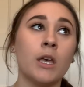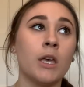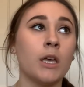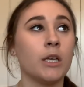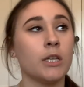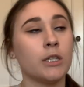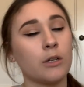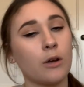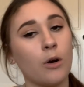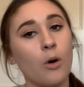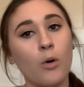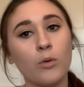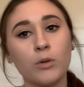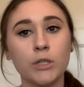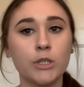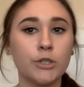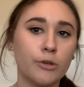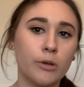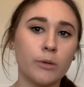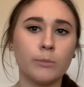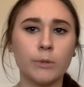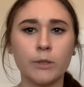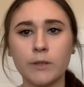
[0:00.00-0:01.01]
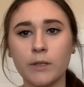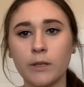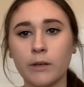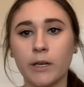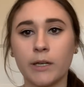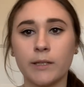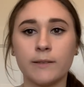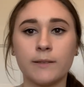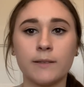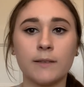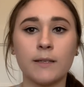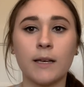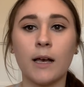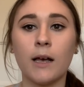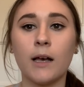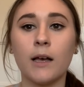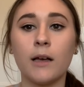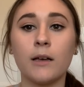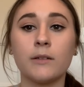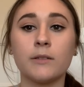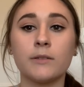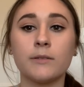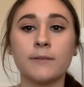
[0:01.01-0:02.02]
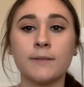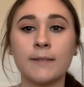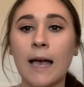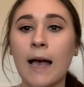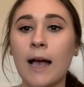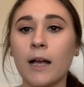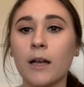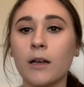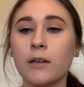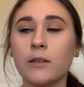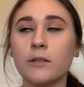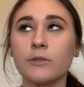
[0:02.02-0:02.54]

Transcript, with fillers: you know, only doing music because uh, Zach,